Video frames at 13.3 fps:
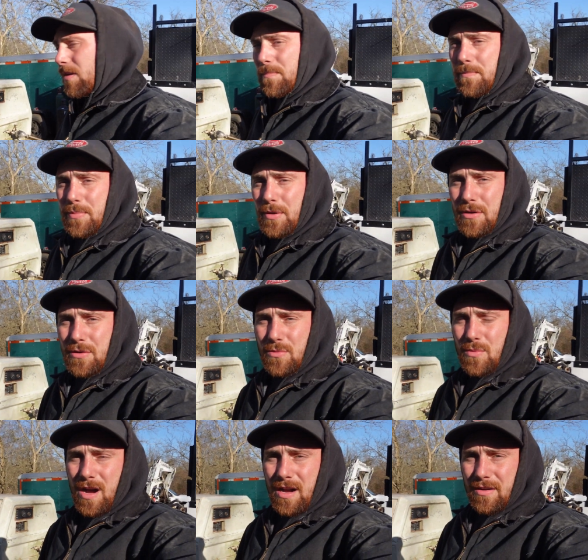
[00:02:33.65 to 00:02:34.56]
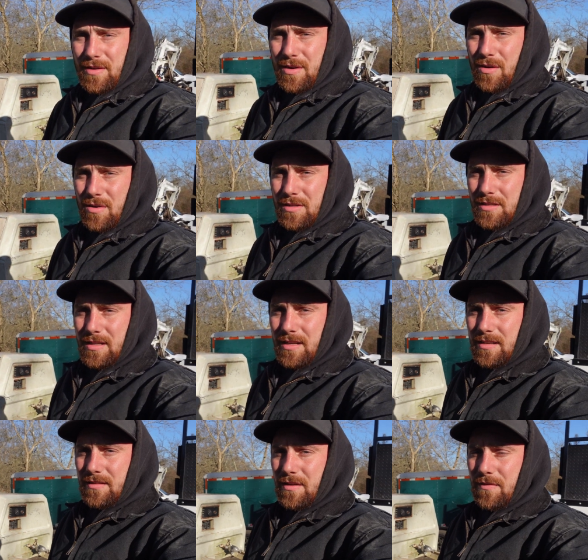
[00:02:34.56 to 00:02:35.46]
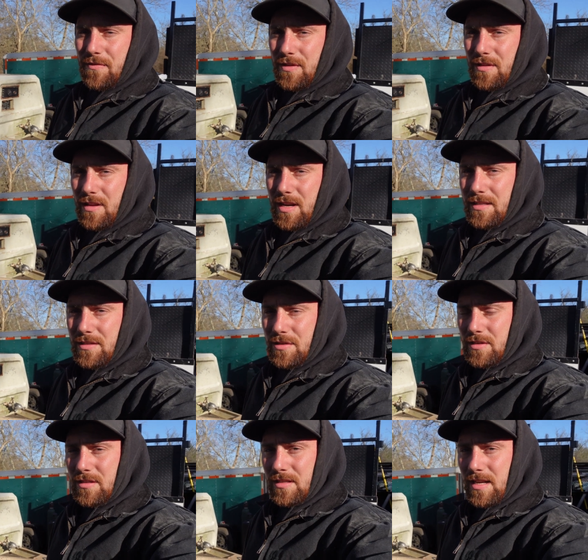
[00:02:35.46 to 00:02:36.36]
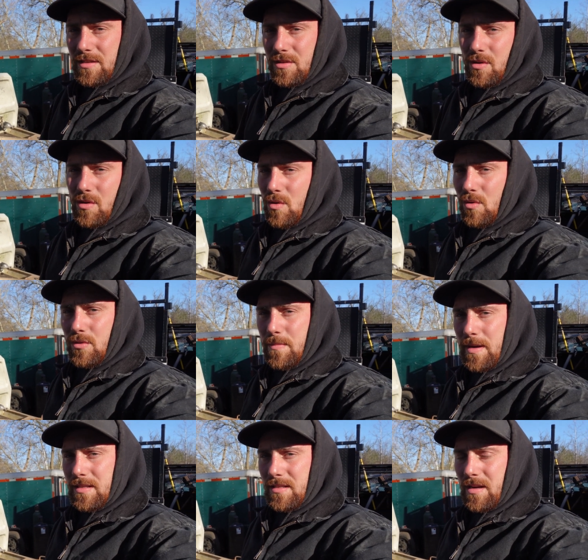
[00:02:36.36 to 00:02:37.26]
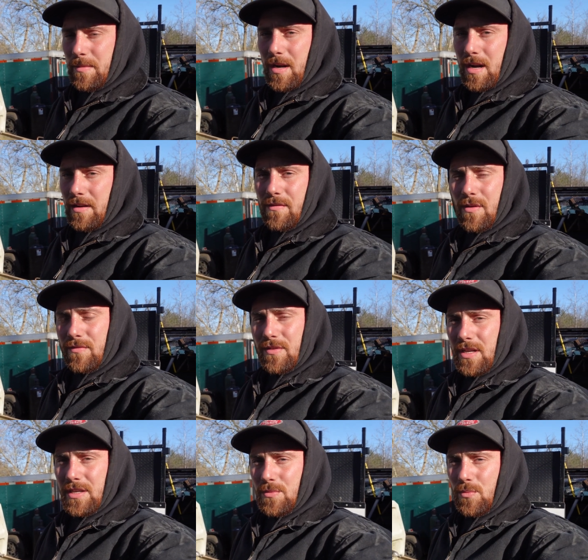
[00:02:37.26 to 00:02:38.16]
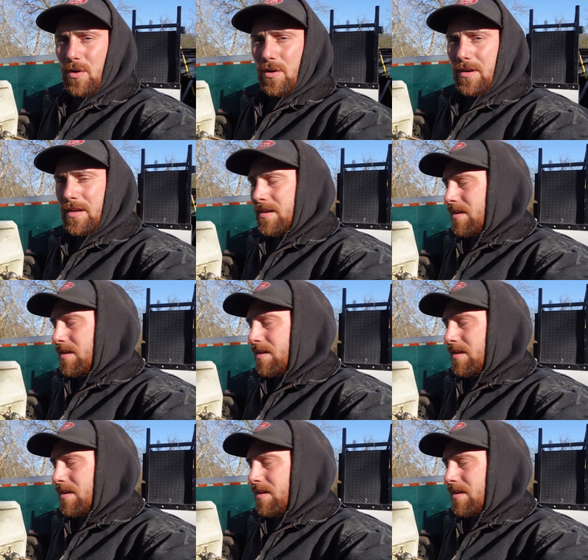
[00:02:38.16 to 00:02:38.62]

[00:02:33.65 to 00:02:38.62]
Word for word: to put a new wiring harness in it, you know, for the lights, just because that's all old and messed up, and I don't even know if the lights work.